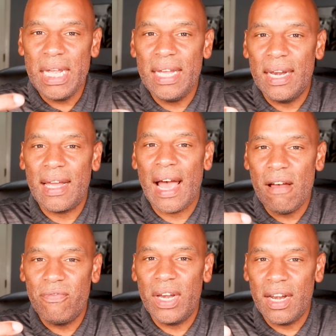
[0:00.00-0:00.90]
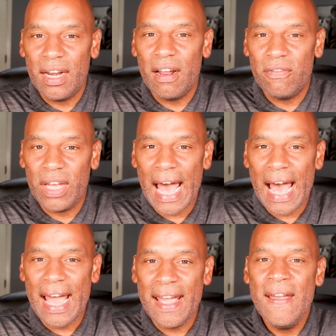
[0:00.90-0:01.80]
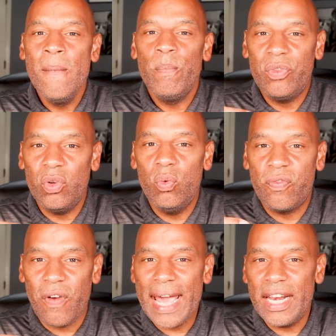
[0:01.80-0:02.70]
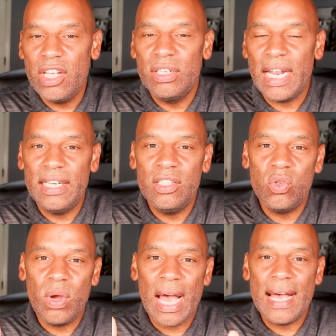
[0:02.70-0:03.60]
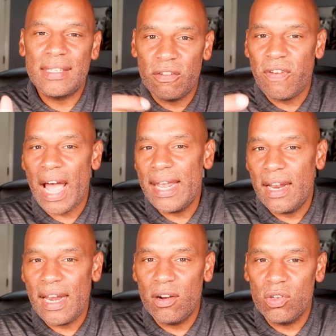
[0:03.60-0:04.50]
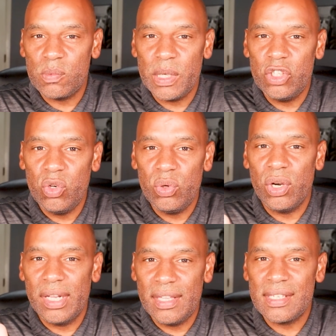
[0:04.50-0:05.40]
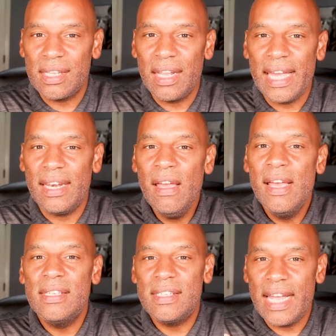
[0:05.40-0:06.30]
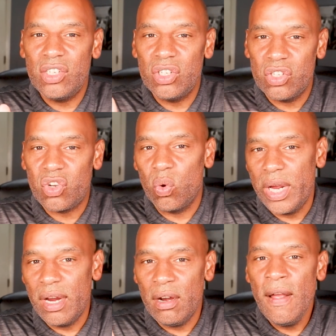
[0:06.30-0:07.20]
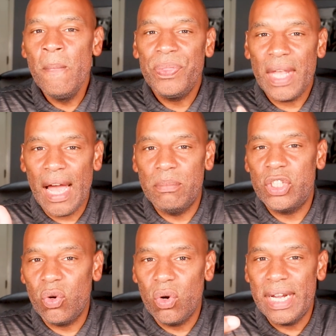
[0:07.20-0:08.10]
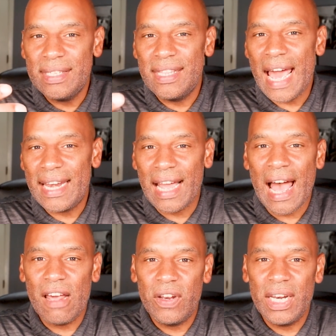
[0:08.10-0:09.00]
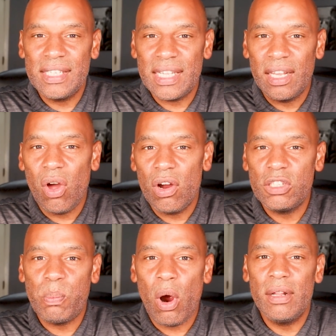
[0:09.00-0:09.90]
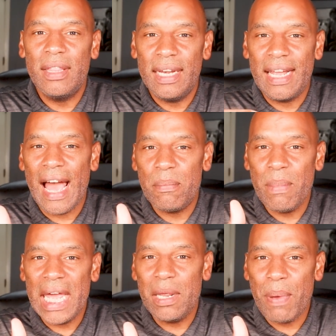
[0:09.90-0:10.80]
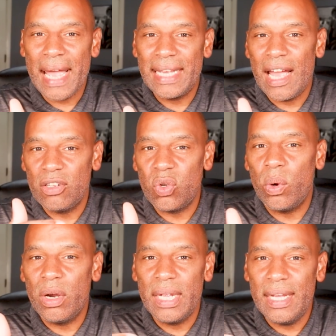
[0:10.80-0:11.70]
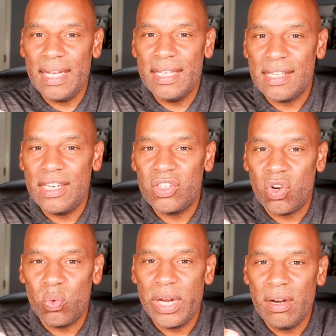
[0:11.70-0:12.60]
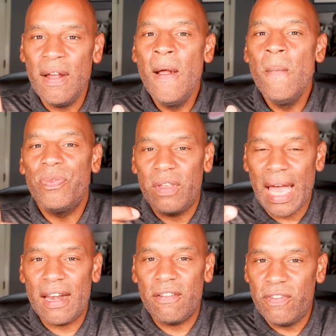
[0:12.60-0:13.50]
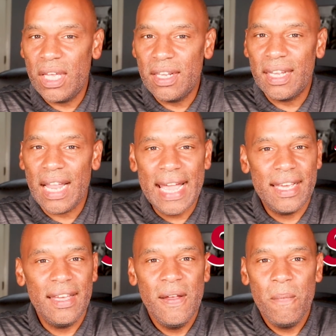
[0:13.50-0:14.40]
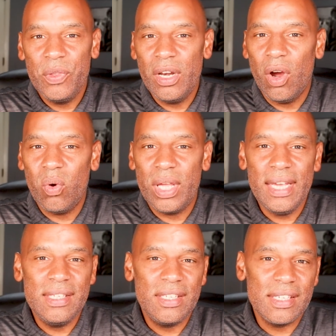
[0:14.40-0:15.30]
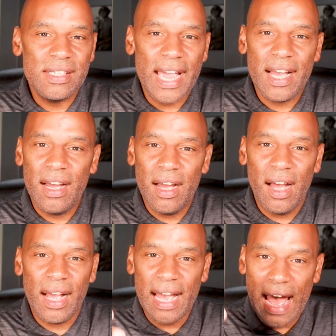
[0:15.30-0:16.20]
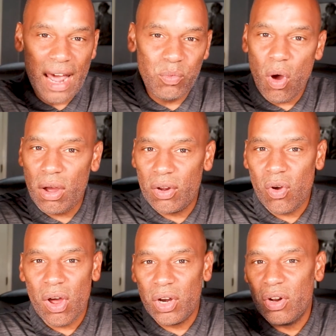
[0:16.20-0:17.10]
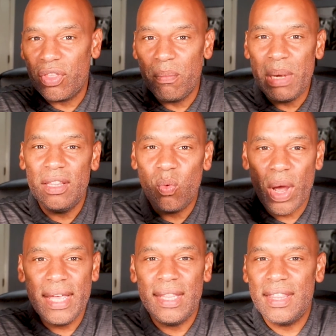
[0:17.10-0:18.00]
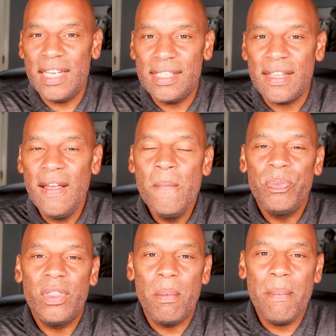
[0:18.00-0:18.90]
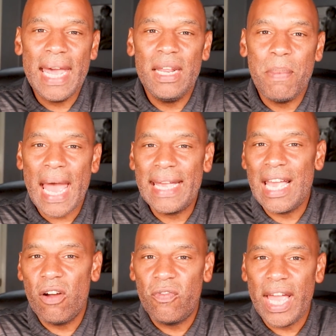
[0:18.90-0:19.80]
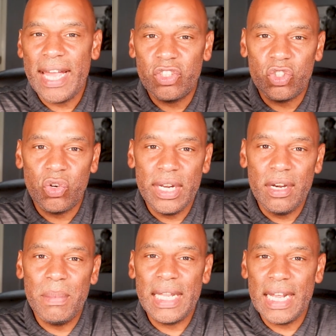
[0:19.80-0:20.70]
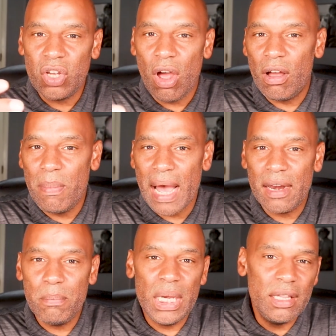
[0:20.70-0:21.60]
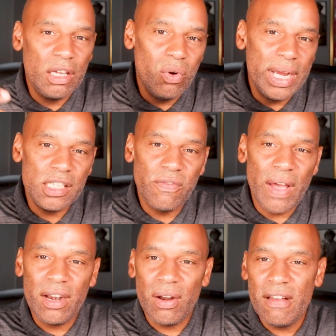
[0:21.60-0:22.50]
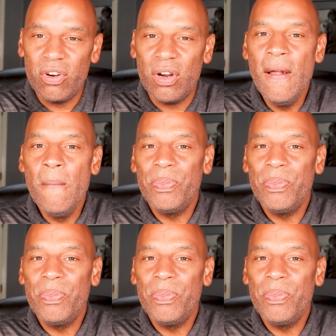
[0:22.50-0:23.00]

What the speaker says: being confident enough guy to fight a Yordenis Ugas, to fight an Errol Spence Jr. at this late stage in his career. I'm sure it's that confidence in large part that got Manny Pacquiao to where he is in his career, to kind of feeling like, you know, he's just like a god walking on earth. I mean, the way that the Manny Pacquiao fans treat him and they talk about him being the greatest fighter ever,